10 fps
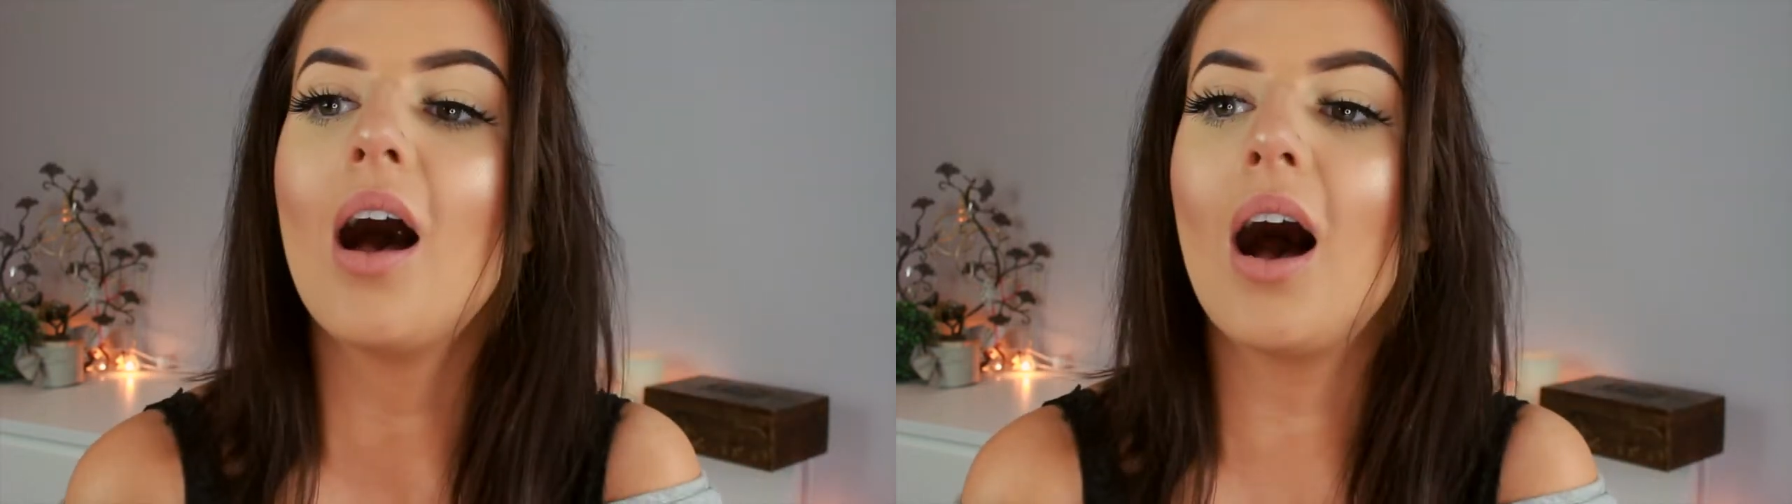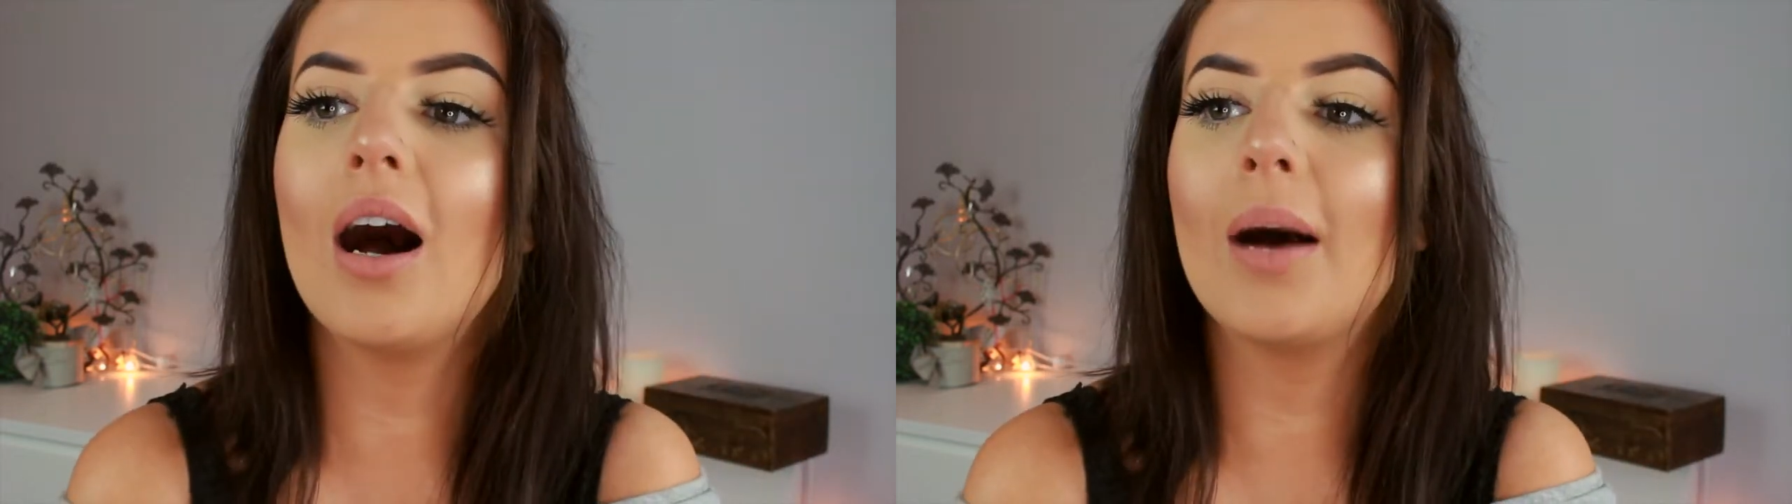
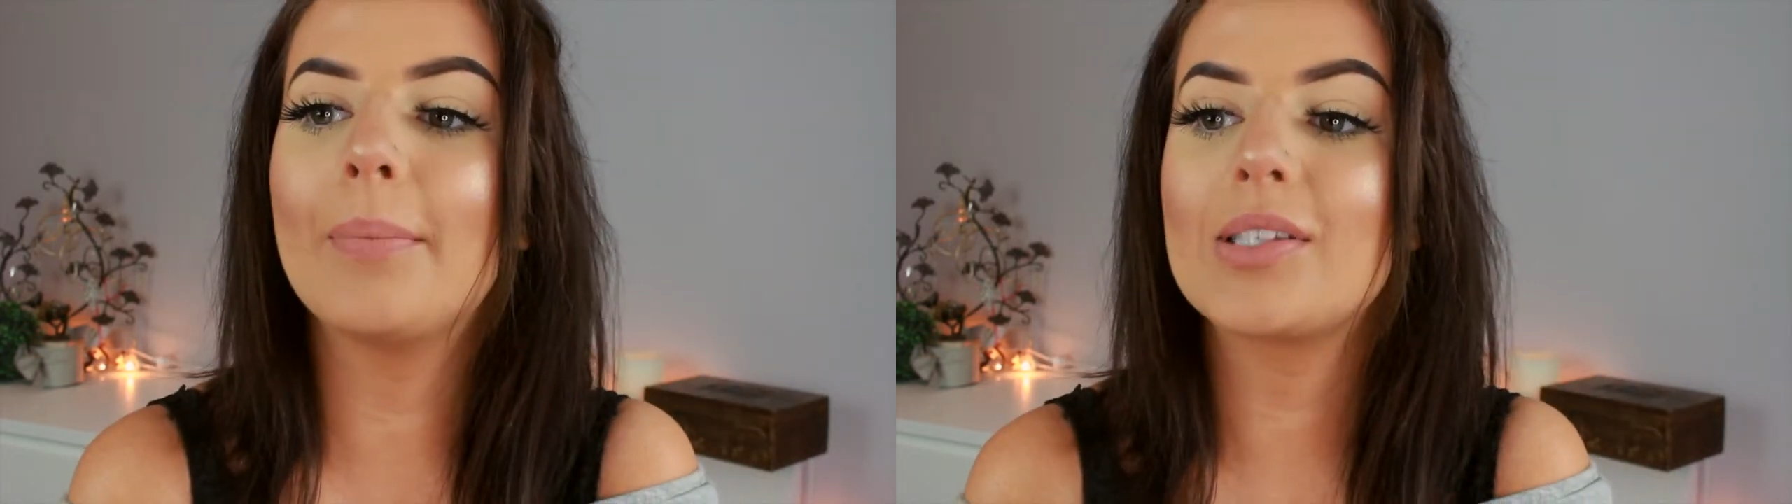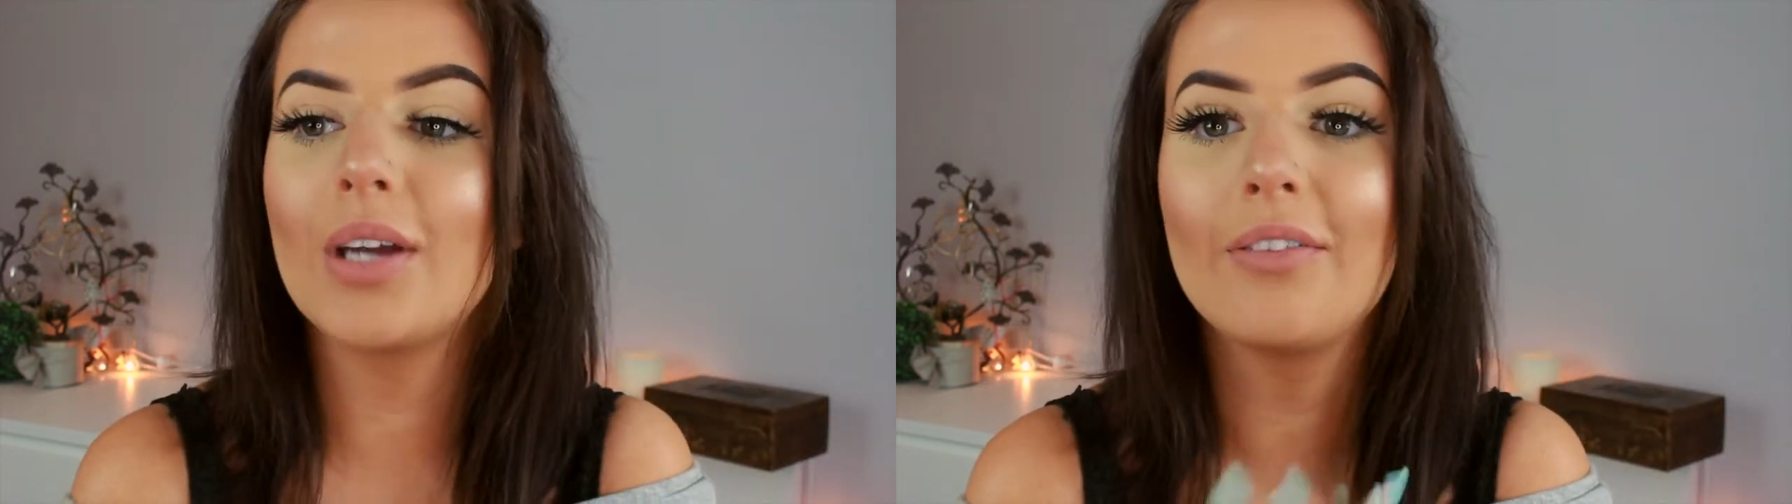
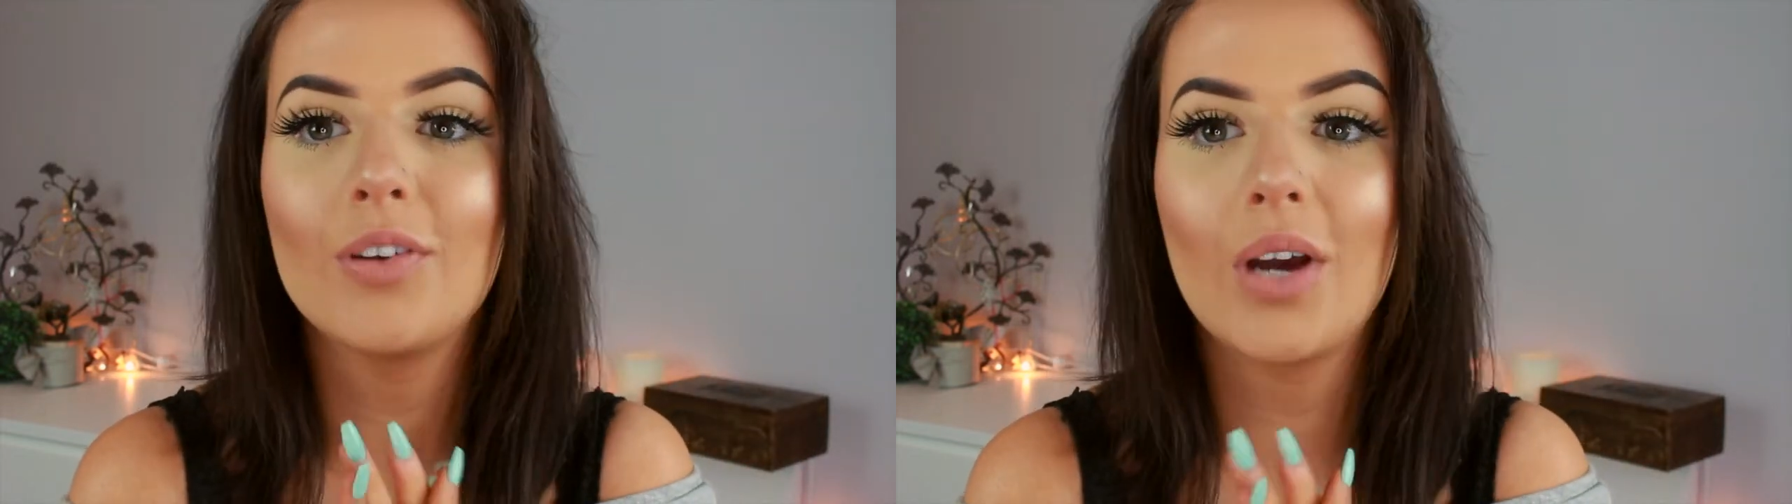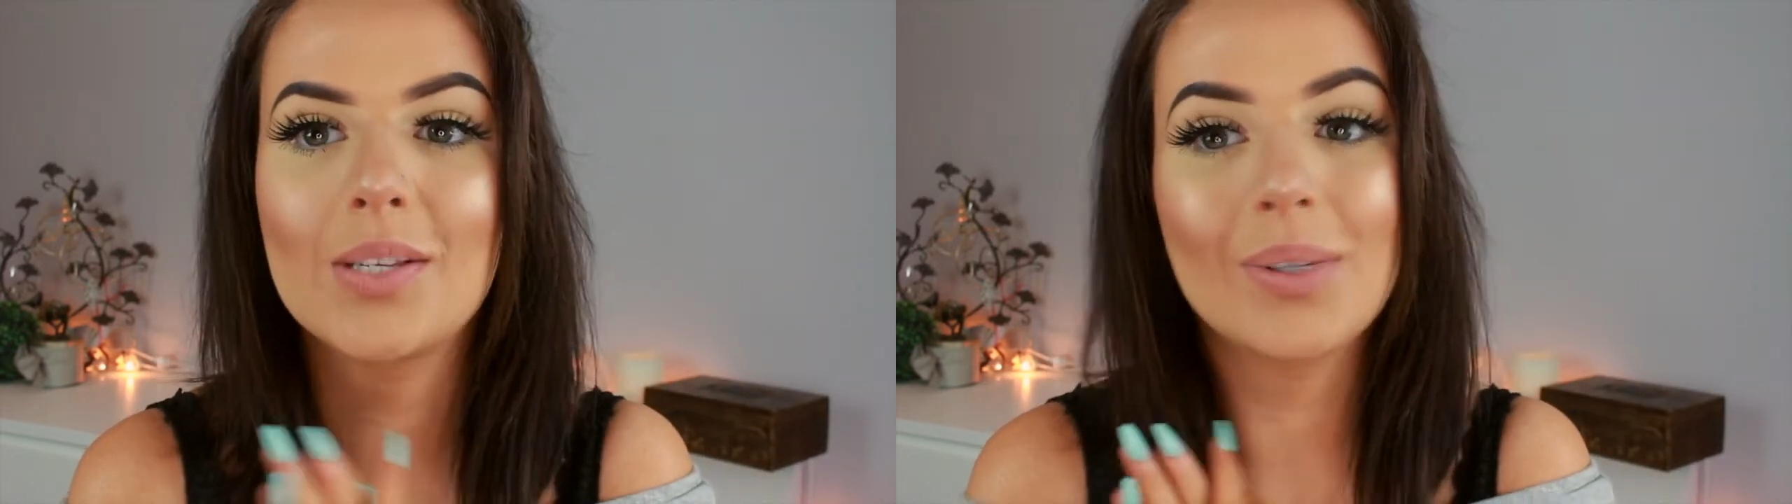So yeah, if
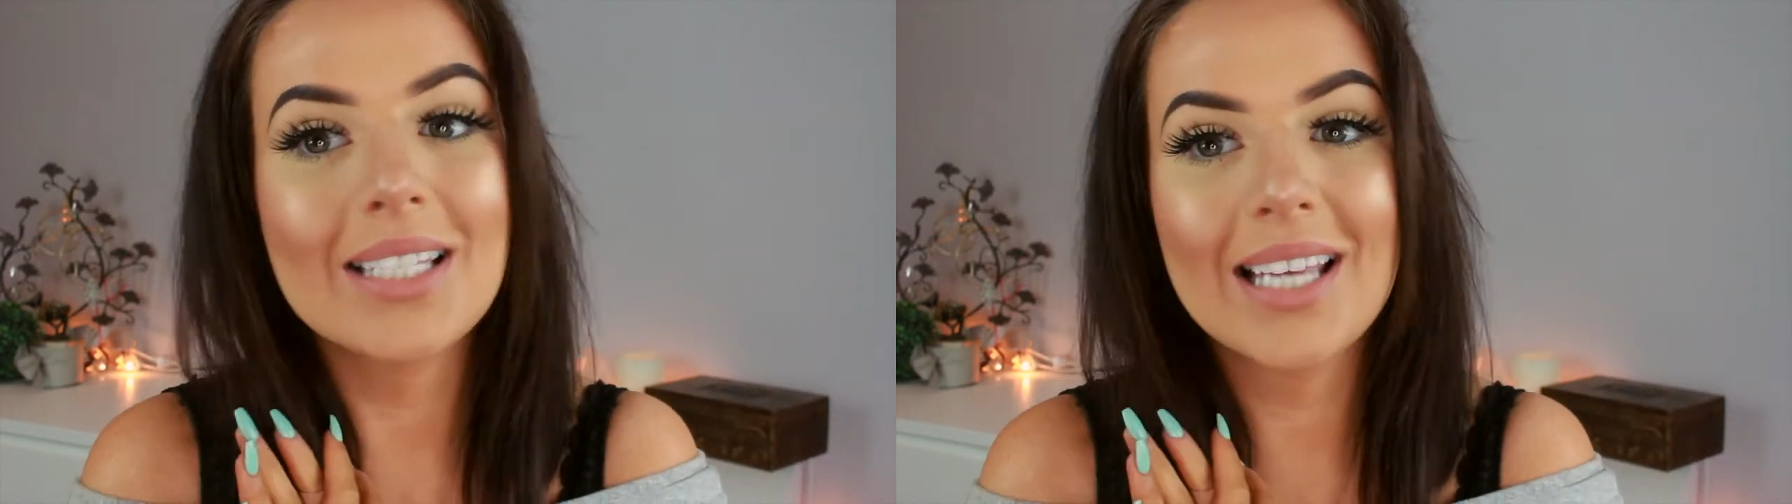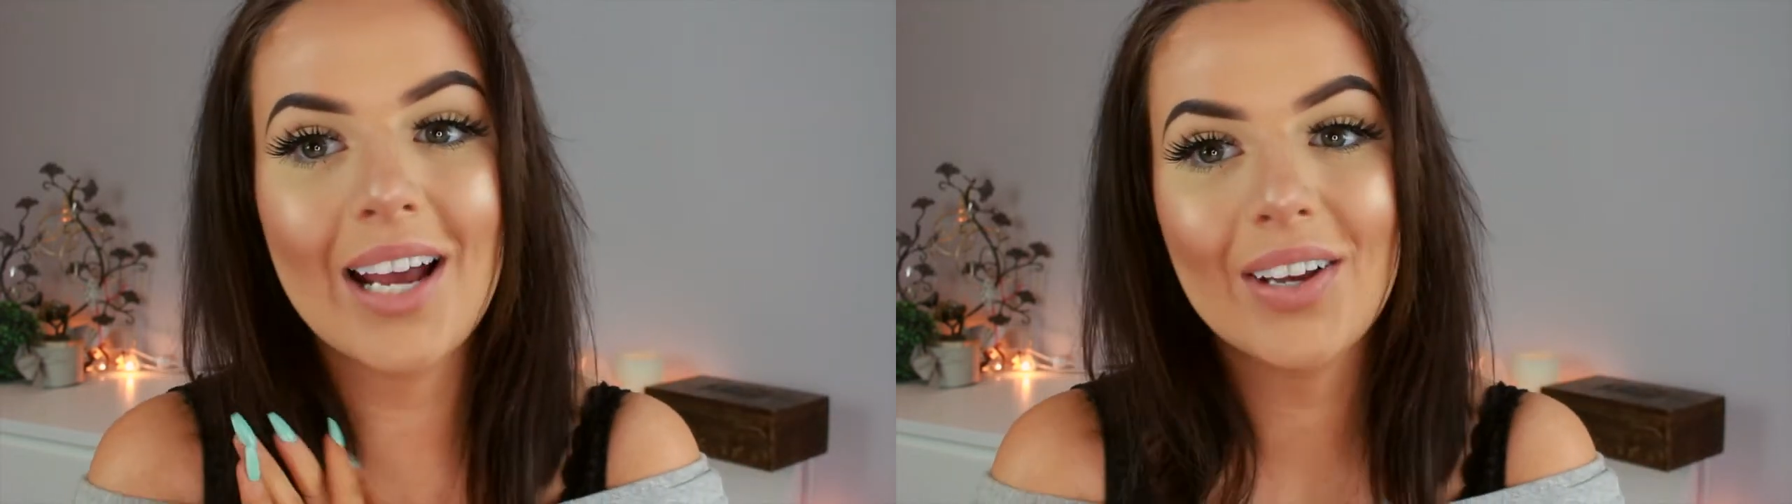you guys
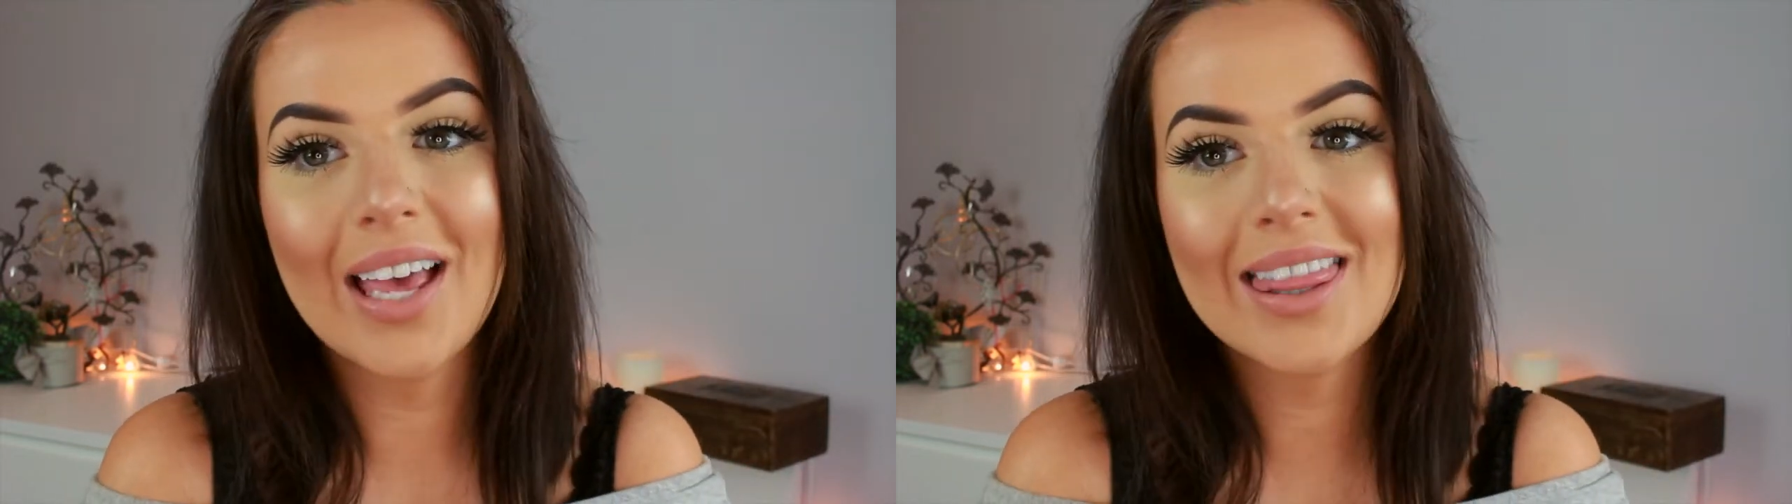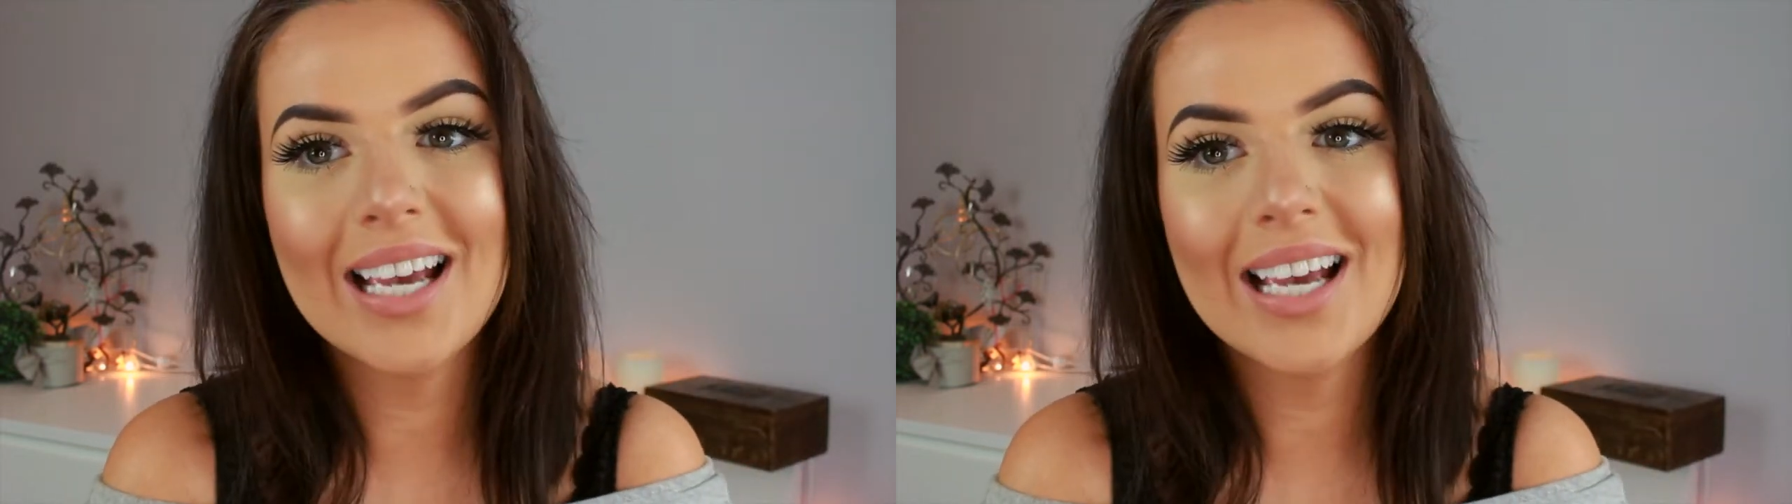wanna see how to get